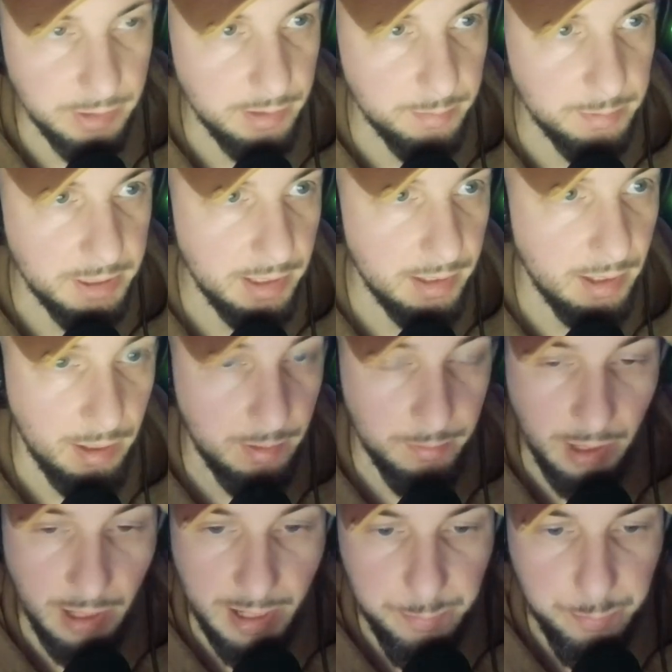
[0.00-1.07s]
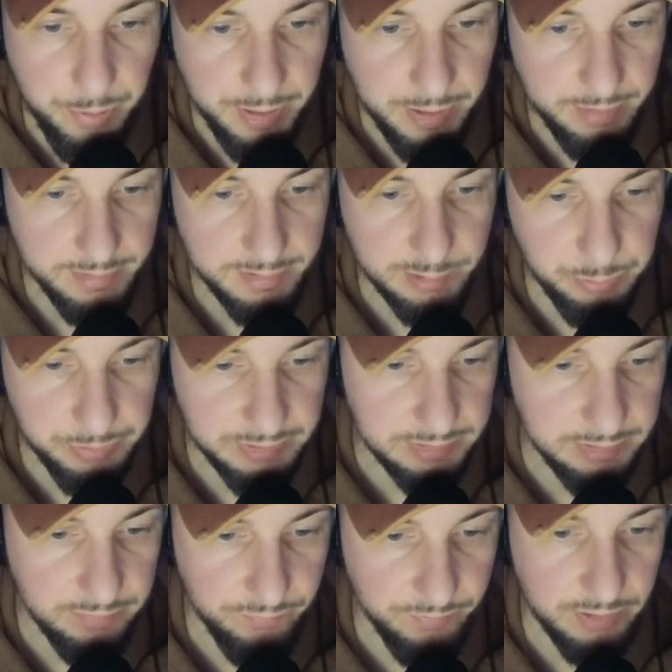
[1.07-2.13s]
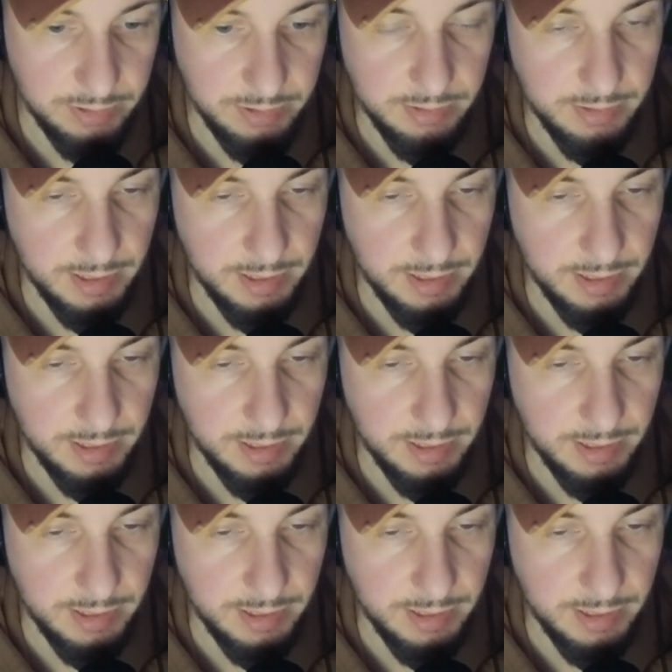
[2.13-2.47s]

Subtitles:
And again, I picked specifically